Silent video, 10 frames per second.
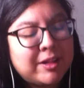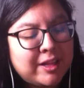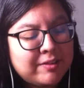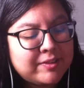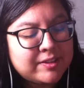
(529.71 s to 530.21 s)
my
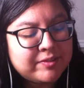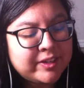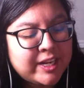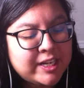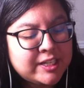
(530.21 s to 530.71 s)
life is a
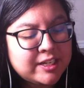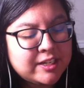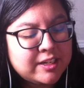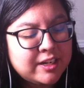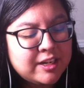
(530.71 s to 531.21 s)

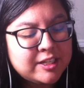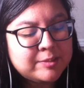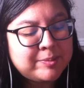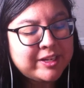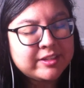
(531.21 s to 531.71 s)
vacation
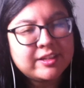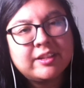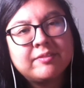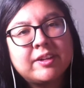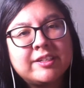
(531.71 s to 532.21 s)
just because I
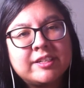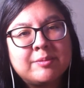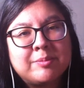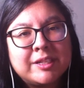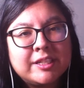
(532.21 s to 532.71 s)
live on
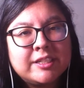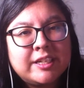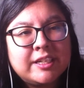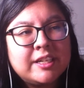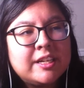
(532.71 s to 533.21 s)

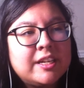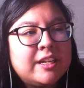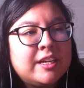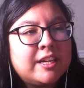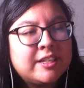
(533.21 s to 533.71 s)
disability,
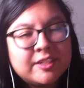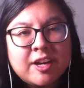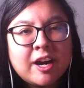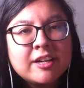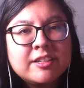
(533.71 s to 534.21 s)

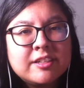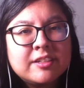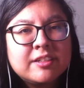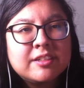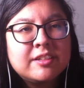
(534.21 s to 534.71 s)
it's not.
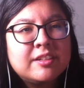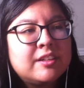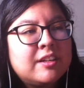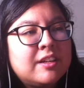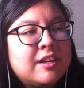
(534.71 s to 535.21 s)

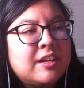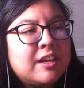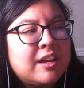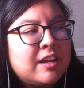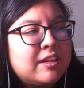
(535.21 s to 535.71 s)

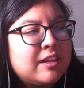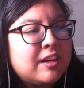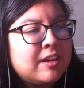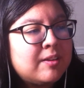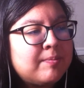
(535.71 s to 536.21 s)

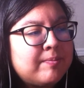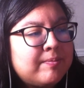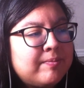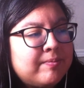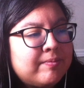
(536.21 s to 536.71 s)
And,
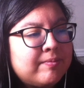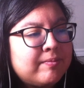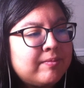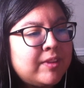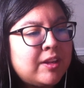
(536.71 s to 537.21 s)

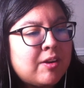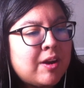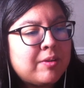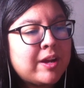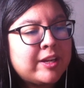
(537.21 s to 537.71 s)
you
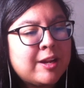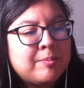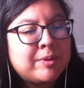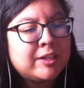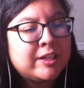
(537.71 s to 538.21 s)
know, I
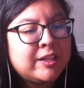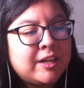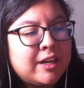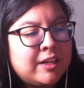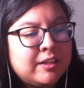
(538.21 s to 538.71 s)
get up
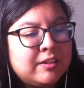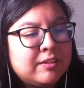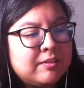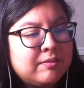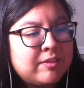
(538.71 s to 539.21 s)
early. I
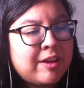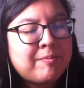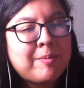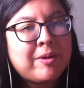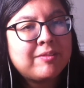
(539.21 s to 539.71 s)

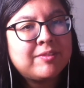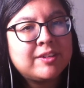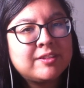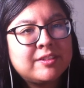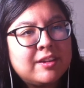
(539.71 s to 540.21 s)
have my
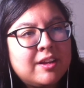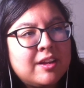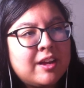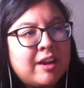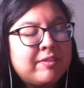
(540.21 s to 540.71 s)
breakfast.
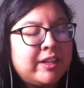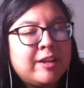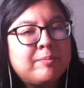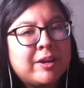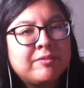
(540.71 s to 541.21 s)
I have a
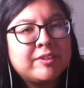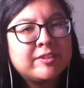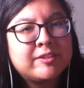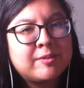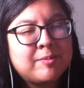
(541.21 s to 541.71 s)
light
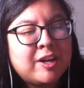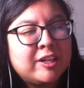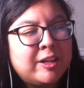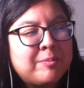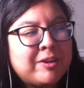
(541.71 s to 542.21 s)
breakfast because I'm
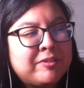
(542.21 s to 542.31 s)
not really a